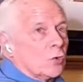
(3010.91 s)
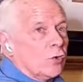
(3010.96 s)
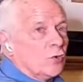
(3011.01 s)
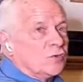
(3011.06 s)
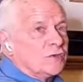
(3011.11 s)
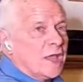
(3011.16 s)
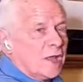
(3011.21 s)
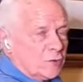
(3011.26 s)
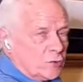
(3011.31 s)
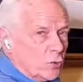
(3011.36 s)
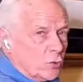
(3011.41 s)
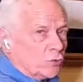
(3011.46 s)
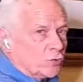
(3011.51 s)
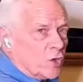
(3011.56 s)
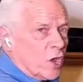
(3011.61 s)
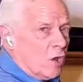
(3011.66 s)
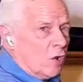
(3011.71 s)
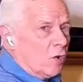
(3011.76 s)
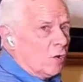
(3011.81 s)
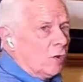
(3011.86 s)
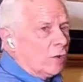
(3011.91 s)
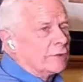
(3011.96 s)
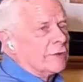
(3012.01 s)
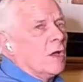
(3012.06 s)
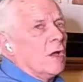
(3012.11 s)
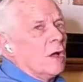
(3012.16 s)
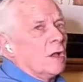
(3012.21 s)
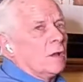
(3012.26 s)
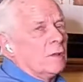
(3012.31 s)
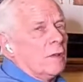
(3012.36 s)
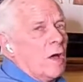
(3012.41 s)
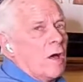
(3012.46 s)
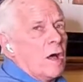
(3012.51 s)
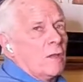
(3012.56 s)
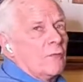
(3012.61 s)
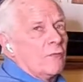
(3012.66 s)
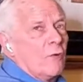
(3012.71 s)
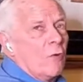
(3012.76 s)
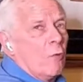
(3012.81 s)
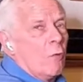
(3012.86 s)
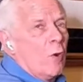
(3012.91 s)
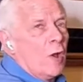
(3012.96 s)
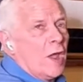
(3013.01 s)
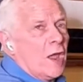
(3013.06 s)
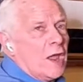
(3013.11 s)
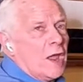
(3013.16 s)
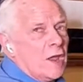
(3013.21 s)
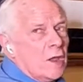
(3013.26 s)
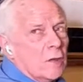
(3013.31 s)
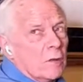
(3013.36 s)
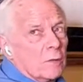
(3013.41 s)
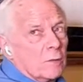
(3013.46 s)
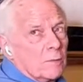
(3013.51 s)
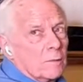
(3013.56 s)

Could get you killed along the way.